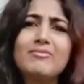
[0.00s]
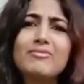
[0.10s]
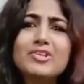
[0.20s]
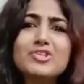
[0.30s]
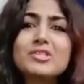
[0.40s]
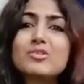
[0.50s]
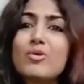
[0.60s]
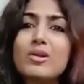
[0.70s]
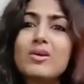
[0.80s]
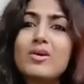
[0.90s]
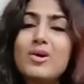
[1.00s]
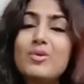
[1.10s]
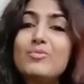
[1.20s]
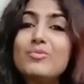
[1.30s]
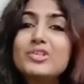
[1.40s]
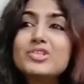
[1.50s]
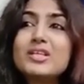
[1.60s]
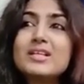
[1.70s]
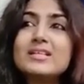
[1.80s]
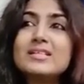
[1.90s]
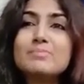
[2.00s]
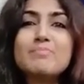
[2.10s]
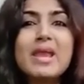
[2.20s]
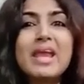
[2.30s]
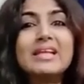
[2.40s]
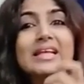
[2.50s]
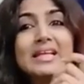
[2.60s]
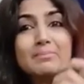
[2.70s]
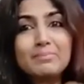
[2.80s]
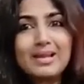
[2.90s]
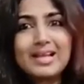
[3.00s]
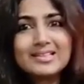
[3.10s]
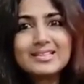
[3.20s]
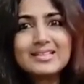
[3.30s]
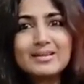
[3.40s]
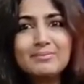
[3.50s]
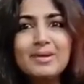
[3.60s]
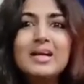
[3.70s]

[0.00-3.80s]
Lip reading: which is made in platinum.